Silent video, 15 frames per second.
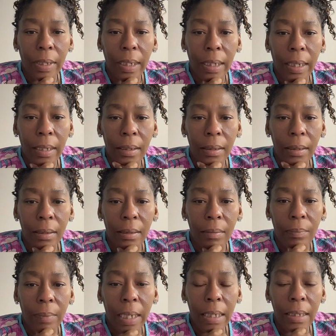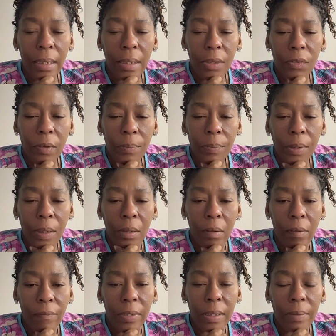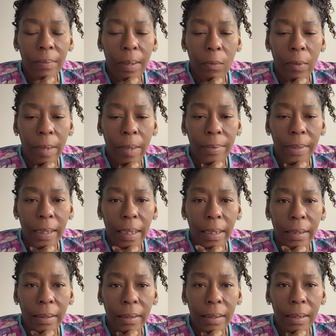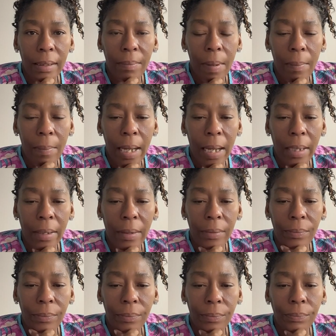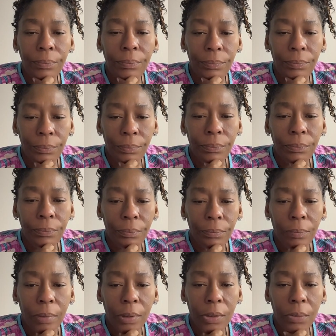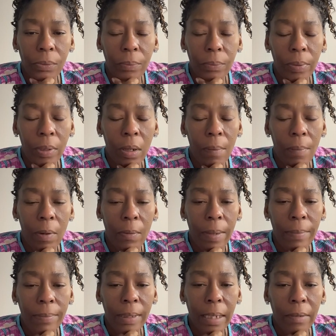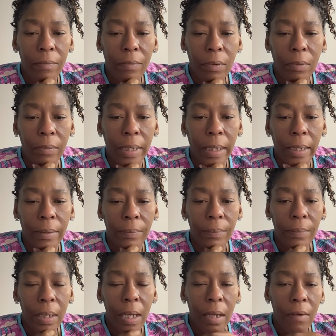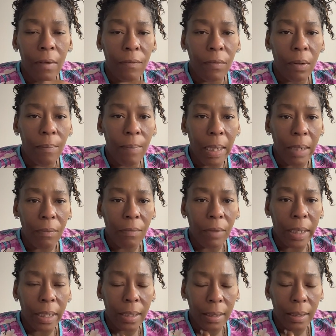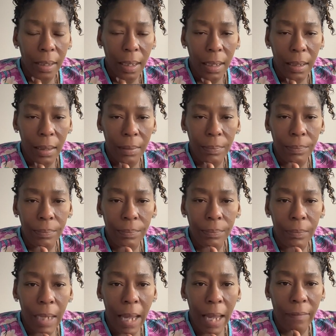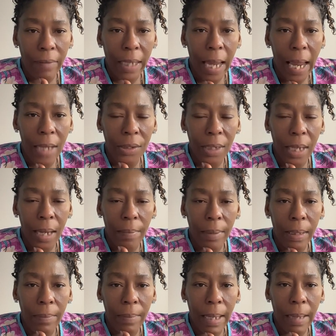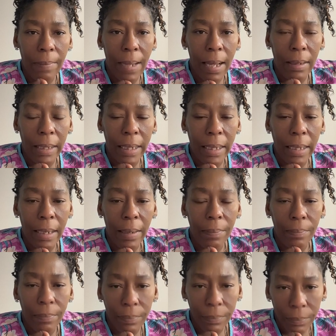reading, but in the description or visit my website. It's in my bio. But you would book on my website for a reading. For a mini read, I have the Cash App and the PayPal link up.